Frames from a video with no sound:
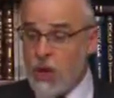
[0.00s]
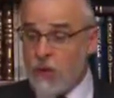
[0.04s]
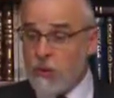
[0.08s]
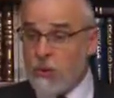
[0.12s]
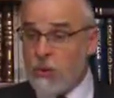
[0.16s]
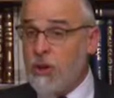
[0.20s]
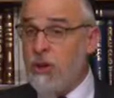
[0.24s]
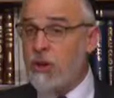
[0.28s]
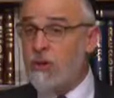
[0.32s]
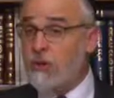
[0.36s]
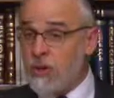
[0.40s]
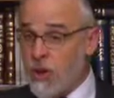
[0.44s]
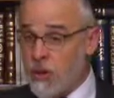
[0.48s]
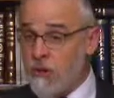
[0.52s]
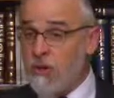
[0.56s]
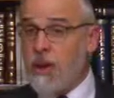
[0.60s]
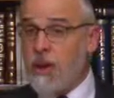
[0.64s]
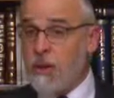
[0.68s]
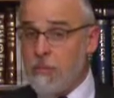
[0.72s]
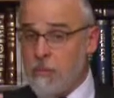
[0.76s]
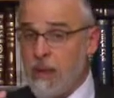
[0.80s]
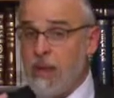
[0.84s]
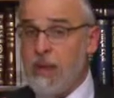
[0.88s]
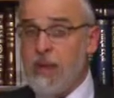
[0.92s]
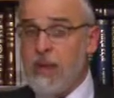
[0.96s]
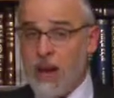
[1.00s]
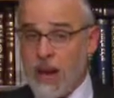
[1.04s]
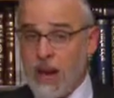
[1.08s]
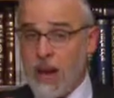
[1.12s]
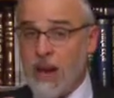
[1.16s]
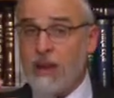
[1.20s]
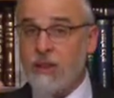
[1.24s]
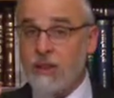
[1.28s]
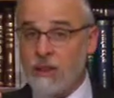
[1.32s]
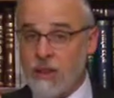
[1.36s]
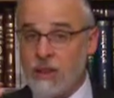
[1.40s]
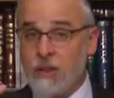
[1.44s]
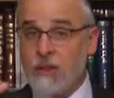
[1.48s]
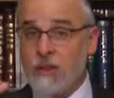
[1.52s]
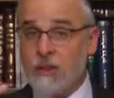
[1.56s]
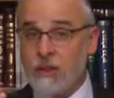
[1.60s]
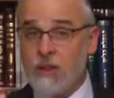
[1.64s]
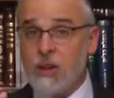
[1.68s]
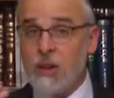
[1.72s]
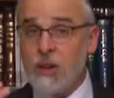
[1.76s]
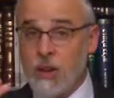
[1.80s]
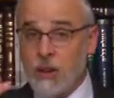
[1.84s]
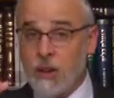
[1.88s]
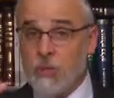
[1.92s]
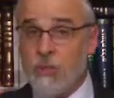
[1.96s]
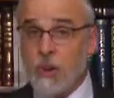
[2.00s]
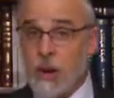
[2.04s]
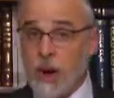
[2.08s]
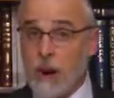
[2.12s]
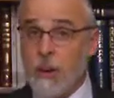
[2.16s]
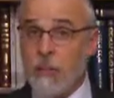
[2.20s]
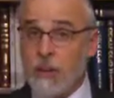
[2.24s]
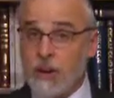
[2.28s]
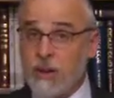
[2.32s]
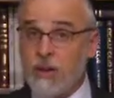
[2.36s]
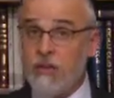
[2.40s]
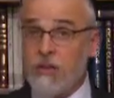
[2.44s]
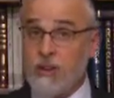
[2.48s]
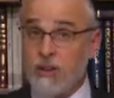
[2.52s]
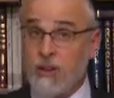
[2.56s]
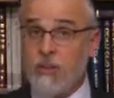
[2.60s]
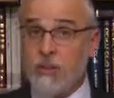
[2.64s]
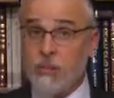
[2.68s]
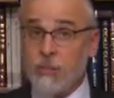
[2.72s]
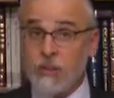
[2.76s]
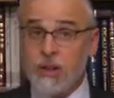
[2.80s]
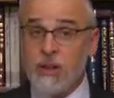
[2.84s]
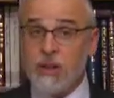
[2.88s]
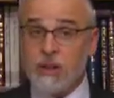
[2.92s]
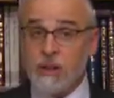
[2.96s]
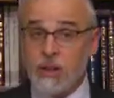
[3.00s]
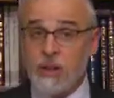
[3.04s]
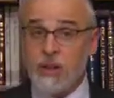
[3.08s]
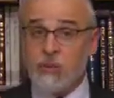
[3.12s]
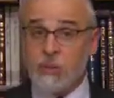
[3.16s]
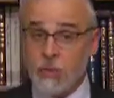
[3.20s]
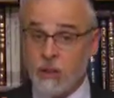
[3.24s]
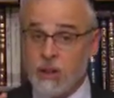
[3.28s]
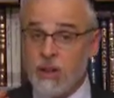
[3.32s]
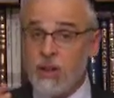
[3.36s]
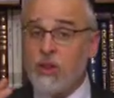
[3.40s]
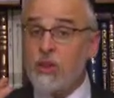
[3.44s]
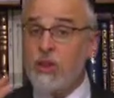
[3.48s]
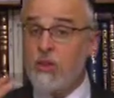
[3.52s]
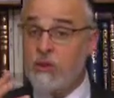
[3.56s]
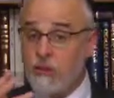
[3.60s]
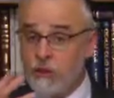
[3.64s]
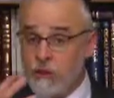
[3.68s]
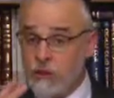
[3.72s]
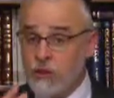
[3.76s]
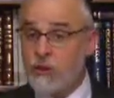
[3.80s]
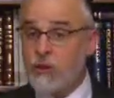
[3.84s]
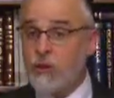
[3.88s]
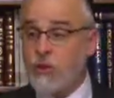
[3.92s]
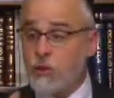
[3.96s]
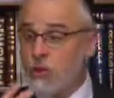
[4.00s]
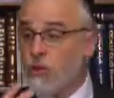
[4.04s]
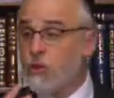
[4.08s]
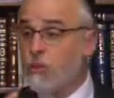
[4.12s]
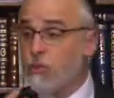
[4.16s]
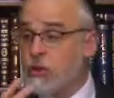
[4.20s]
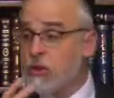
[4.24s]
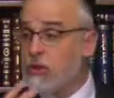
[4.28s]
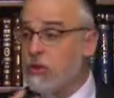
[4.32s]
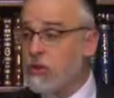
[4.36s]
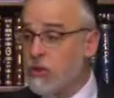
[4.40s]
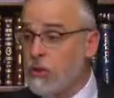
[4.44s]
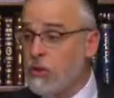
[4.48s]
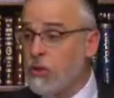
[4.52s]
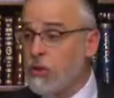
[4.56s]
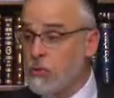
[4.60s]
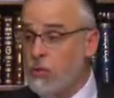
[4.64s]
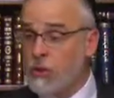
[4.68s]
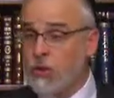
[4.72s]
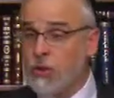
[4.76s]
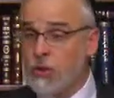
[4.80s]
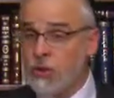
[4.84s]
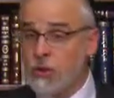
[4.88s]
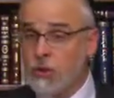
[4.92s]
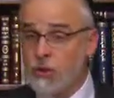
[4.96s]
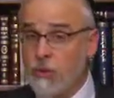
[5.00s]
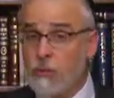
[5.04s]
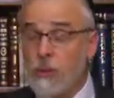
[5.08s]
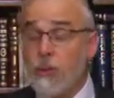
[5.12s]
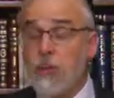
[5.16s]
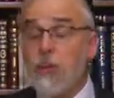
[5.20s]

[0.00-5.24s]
because David HaMelech had these properties, these abilities within the physical, the material world.